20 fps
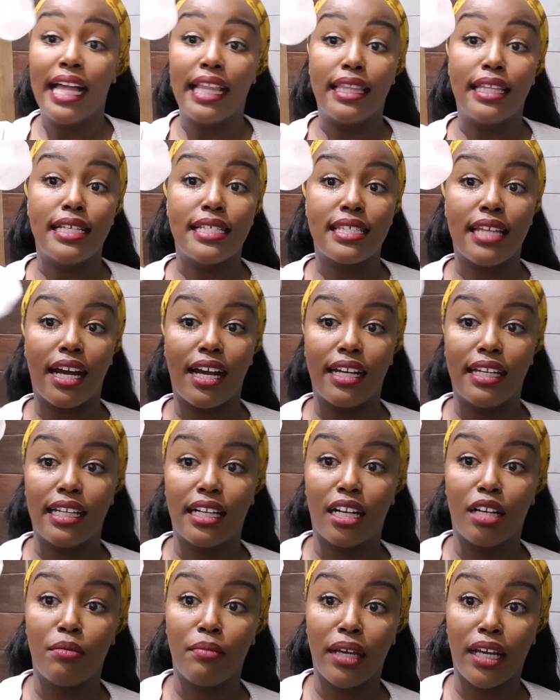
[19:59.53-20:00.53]
These are
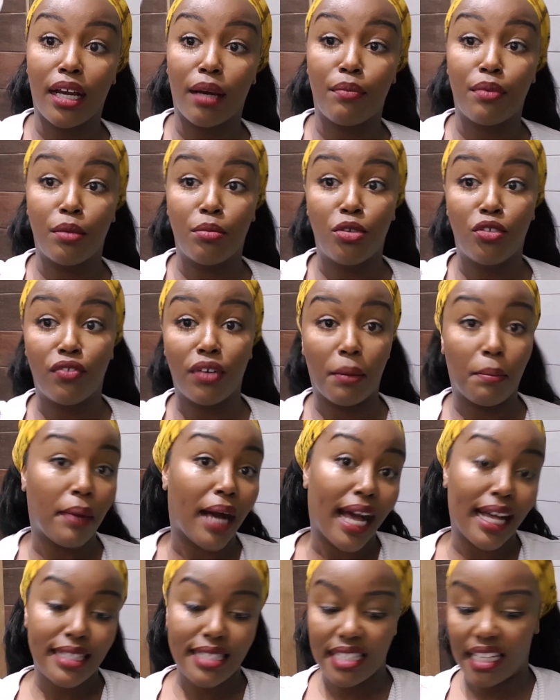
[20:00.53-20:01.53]
little makeup remover
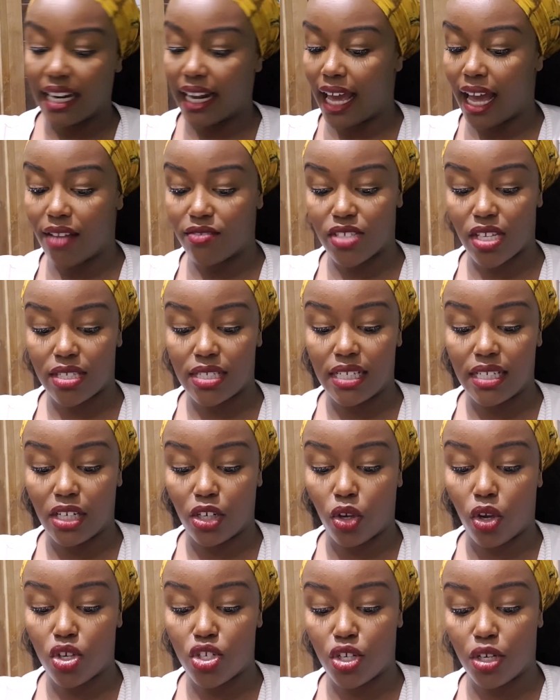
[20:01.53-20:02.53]
pads that I have, just little
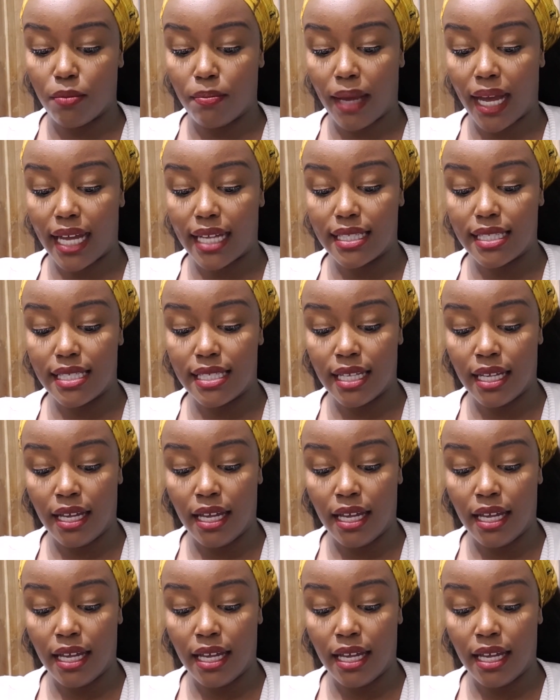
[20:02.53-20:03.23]
cotton pads.